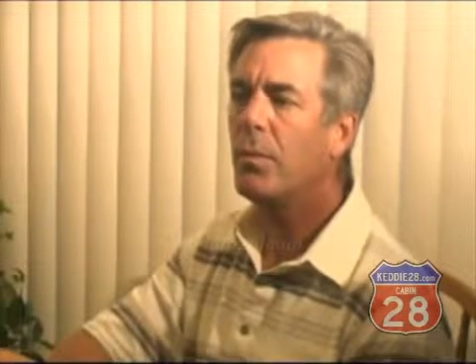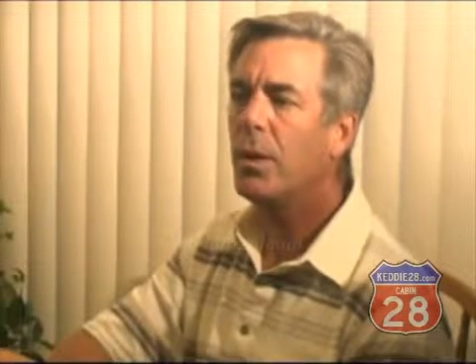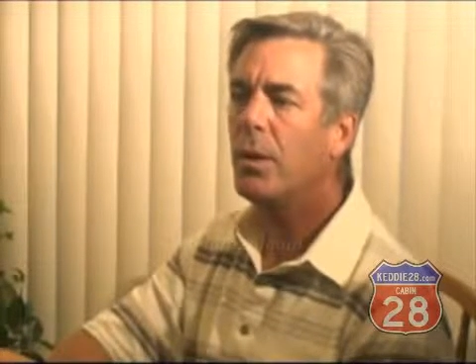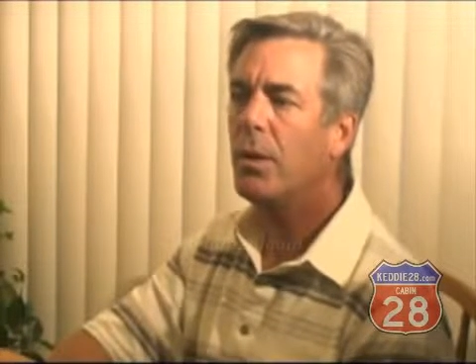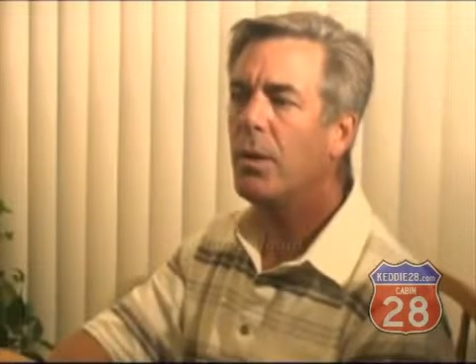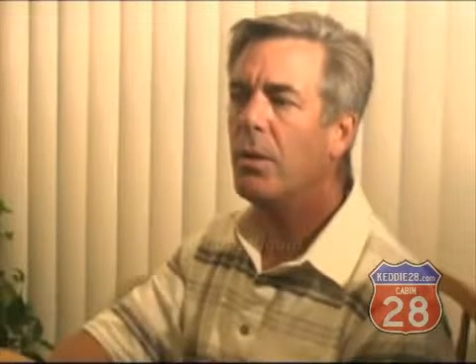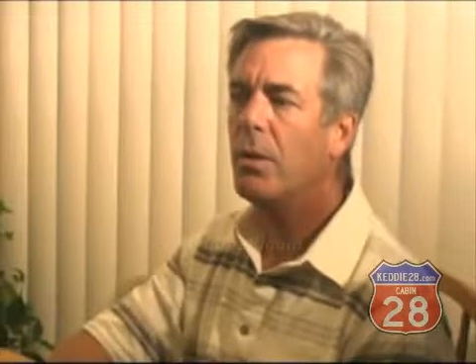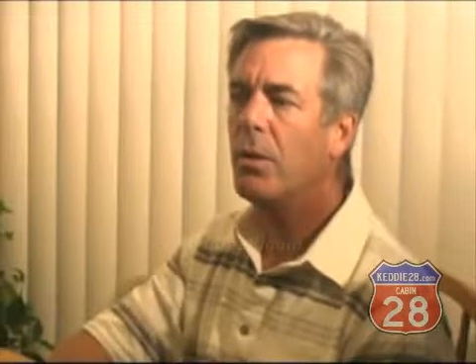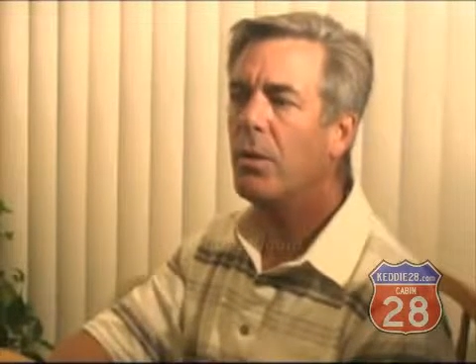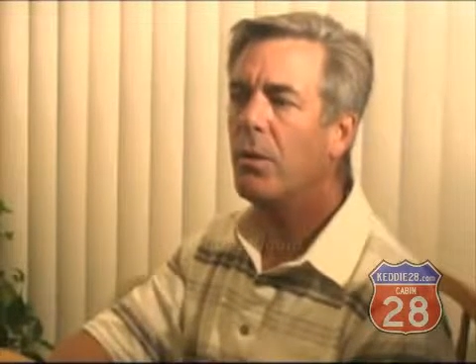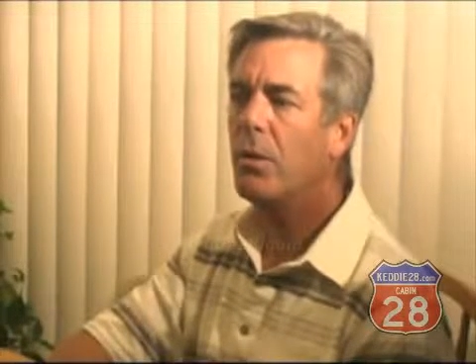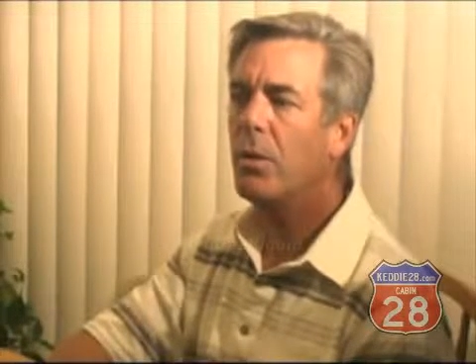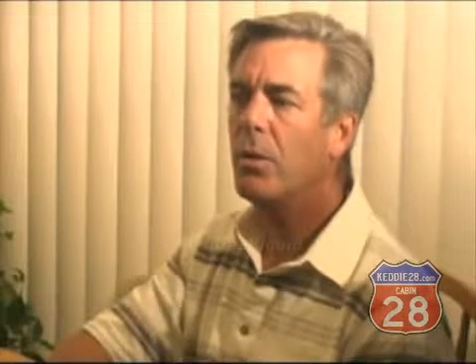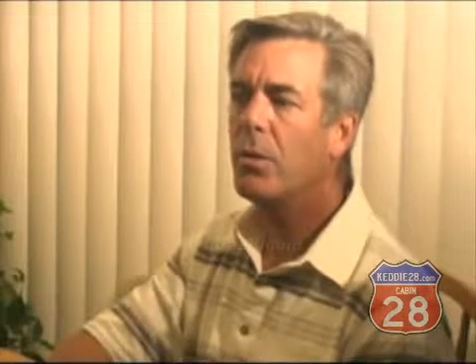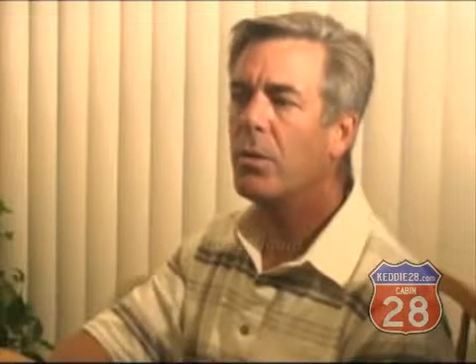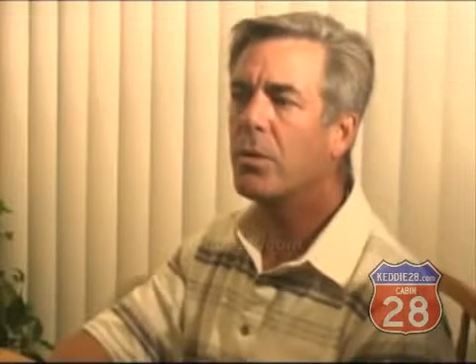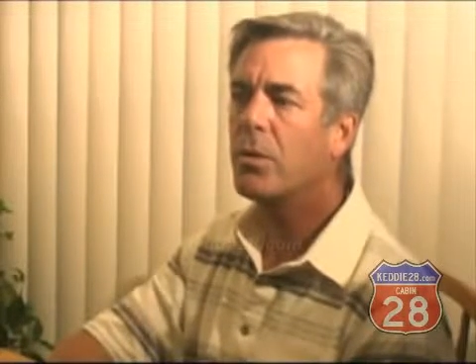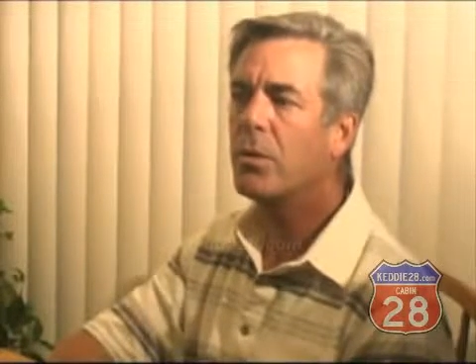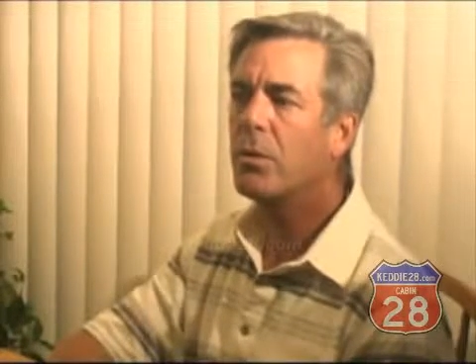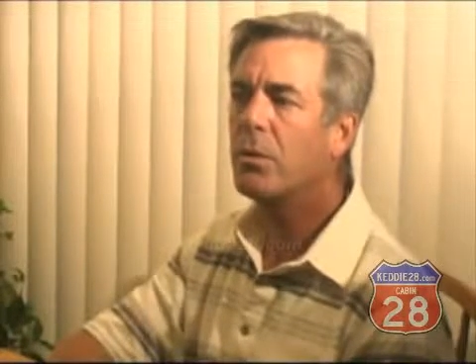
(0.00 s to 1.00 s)
You know, there
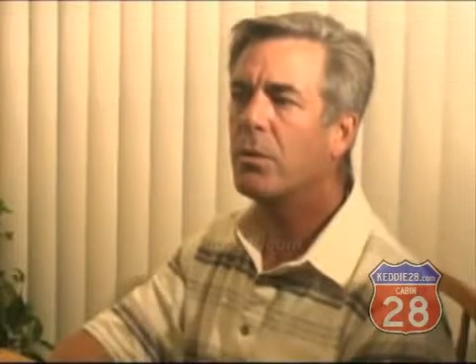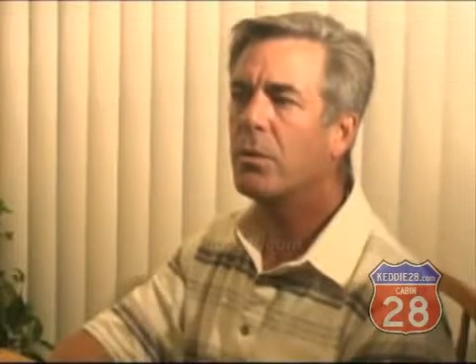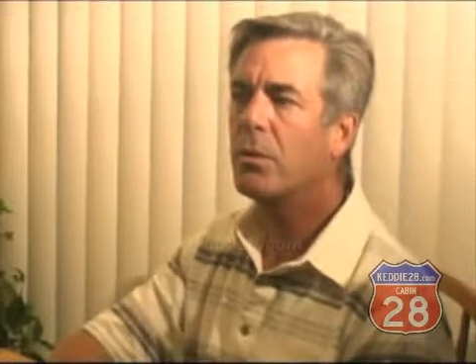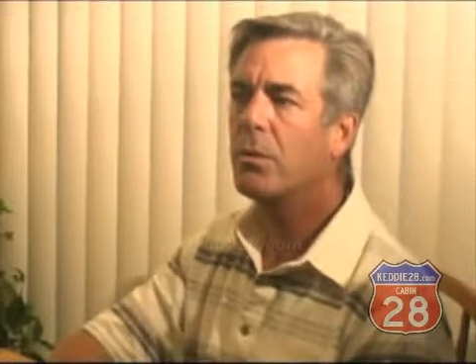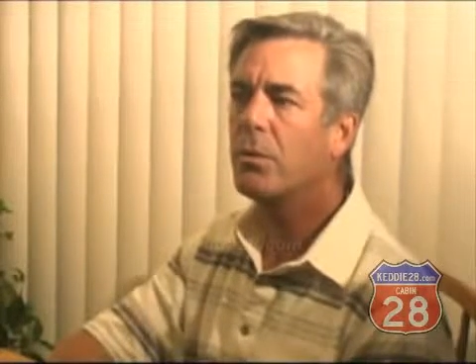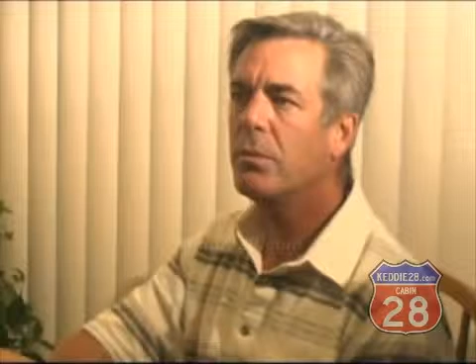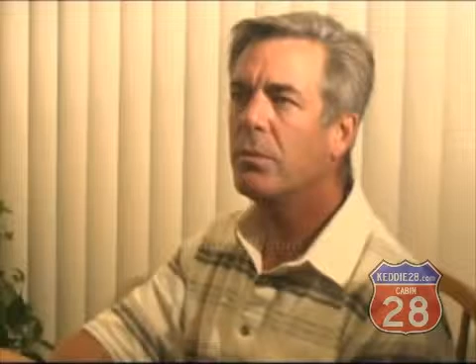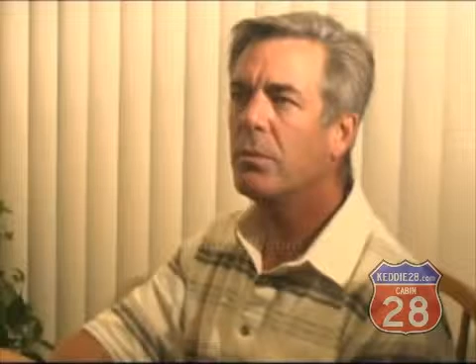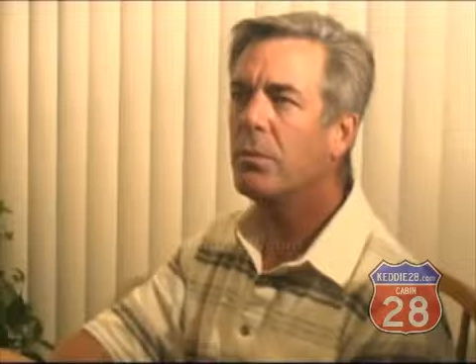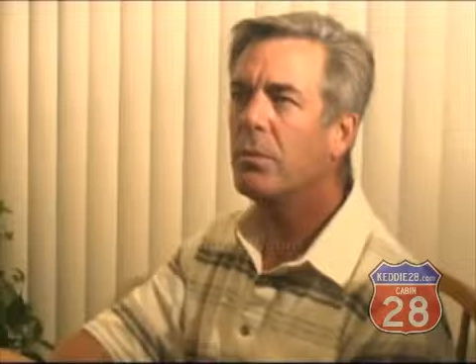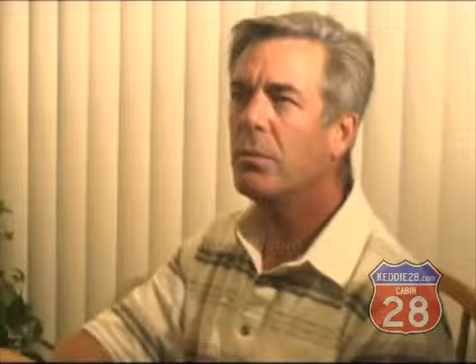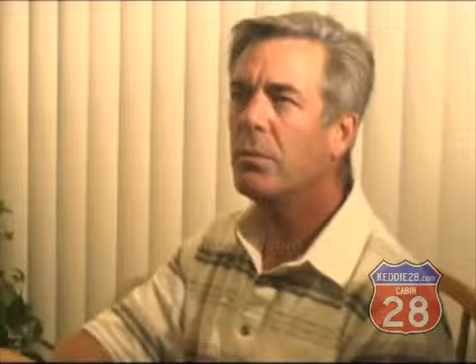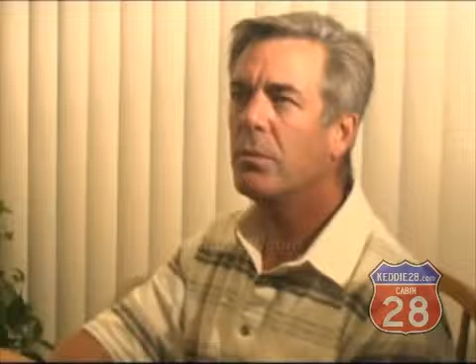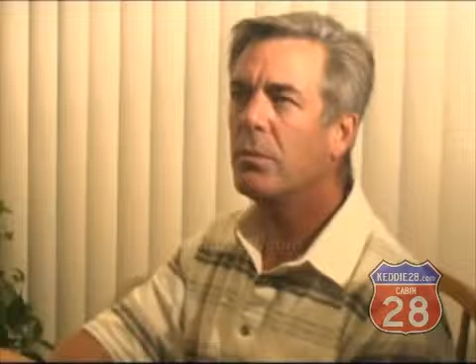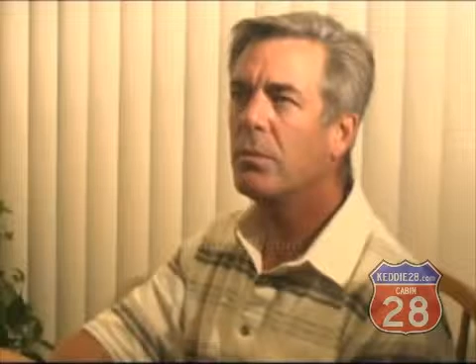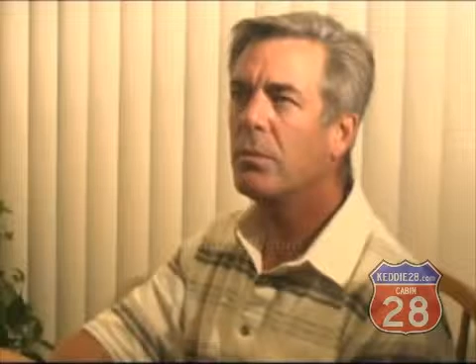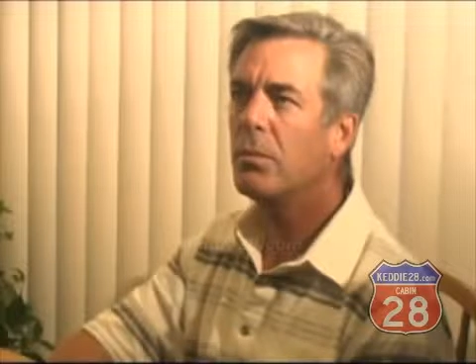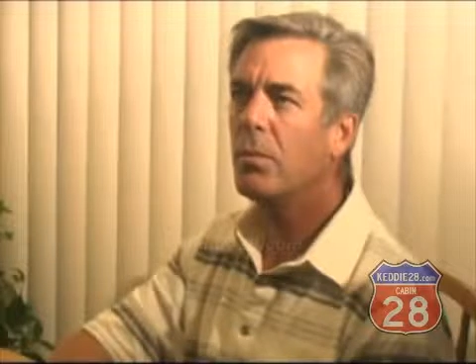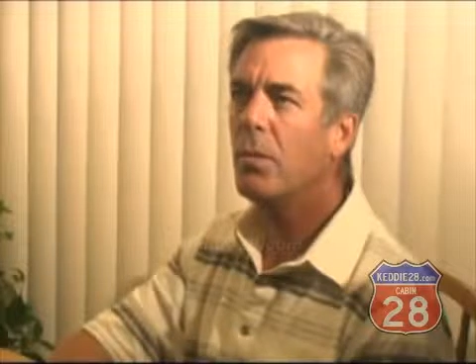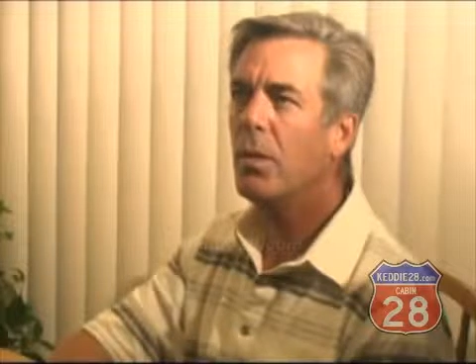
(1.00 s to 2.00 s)
was
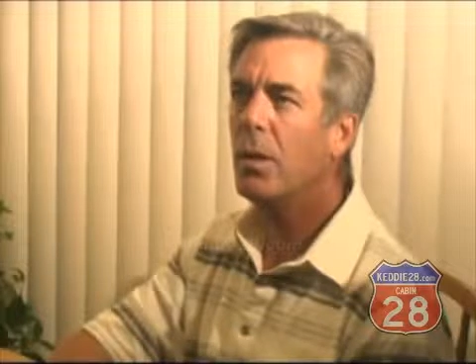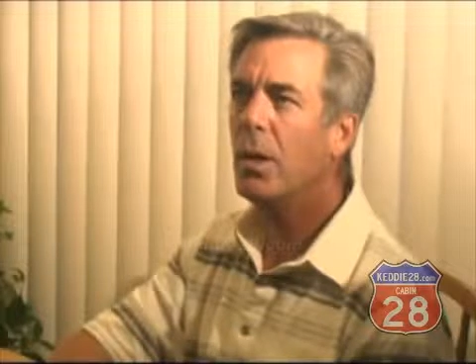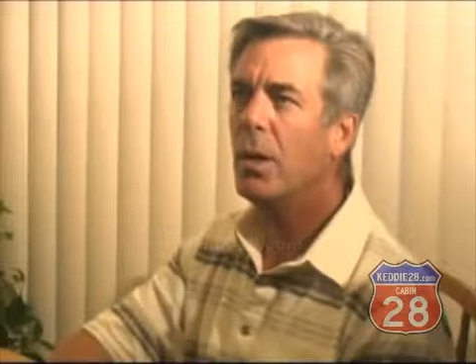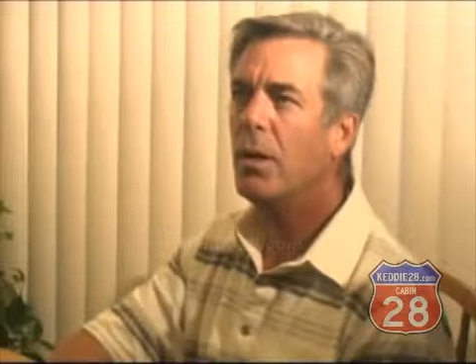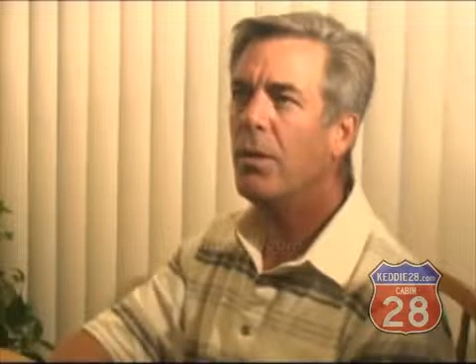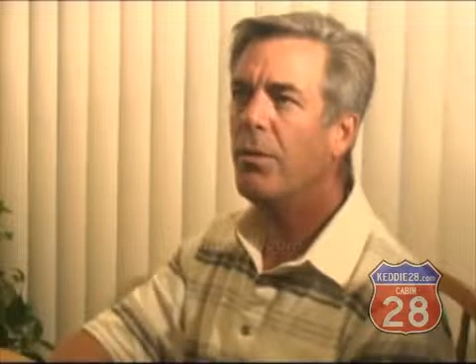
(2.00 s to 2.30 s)
they